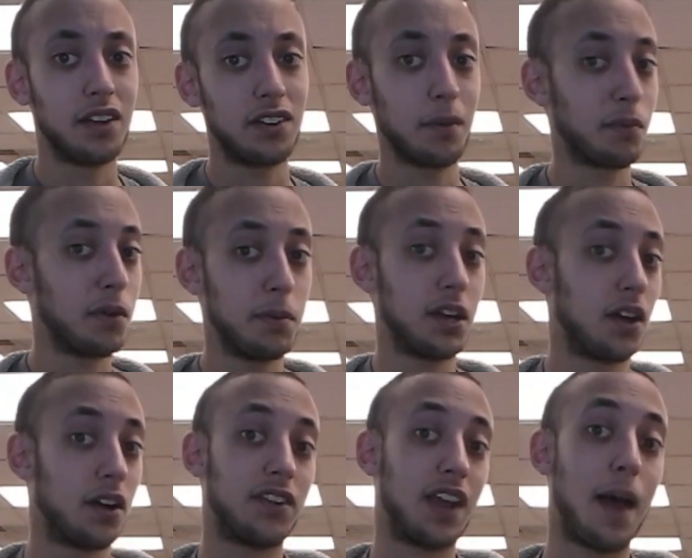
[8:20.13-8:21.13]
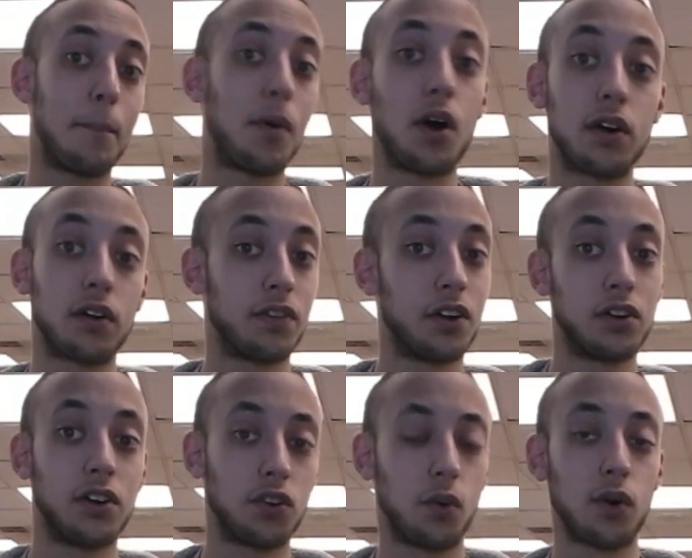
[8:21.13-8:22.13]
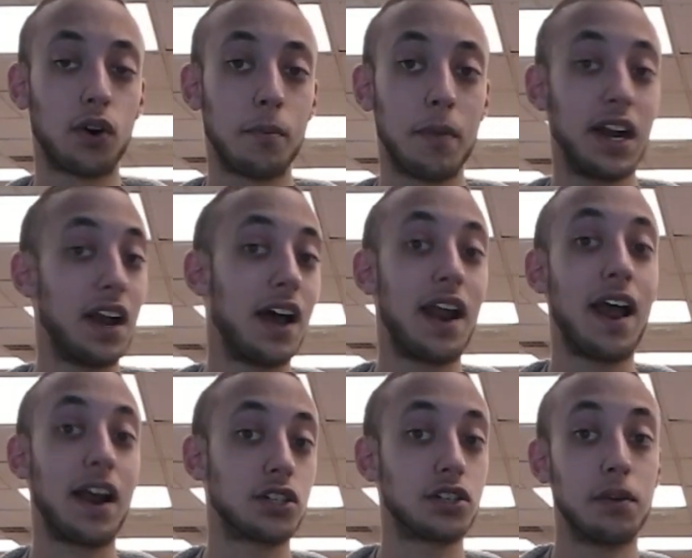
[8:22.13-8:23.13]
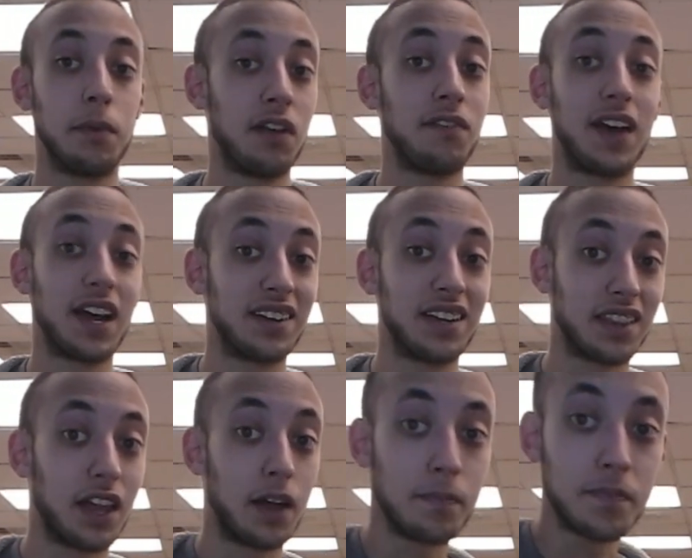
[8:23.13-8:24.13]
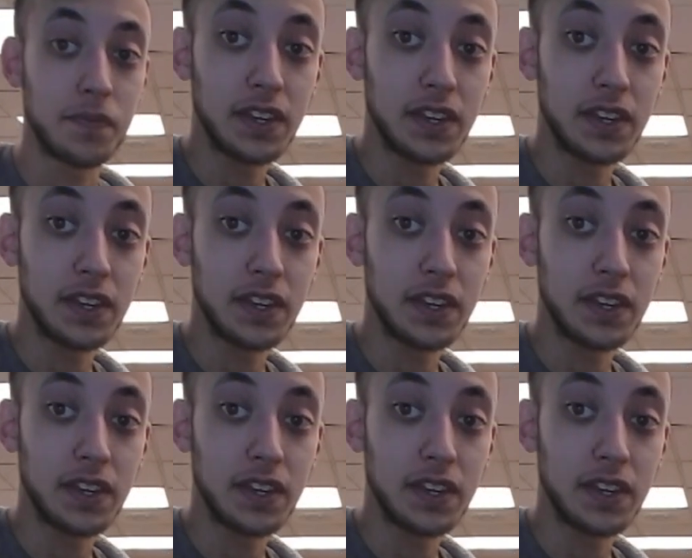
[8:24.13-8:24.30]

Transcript: simply because that part of their disorder may not actually be affecting them.